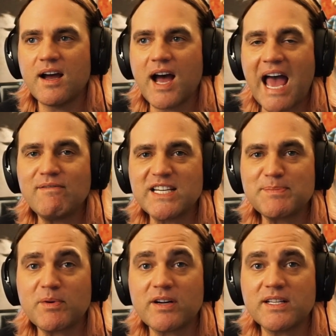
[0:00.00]
I've
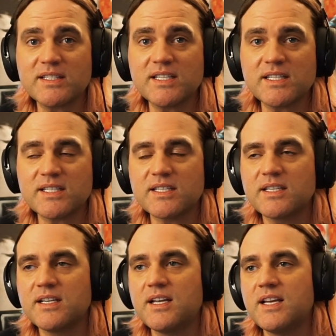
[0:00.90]
experienced this
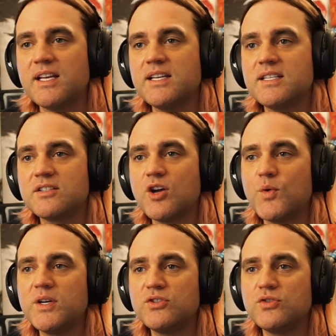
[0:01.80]
is
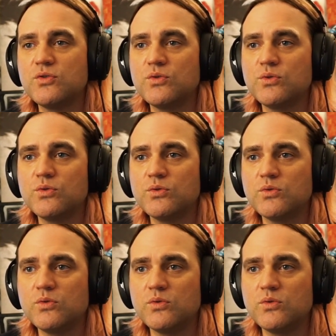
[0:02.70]
going to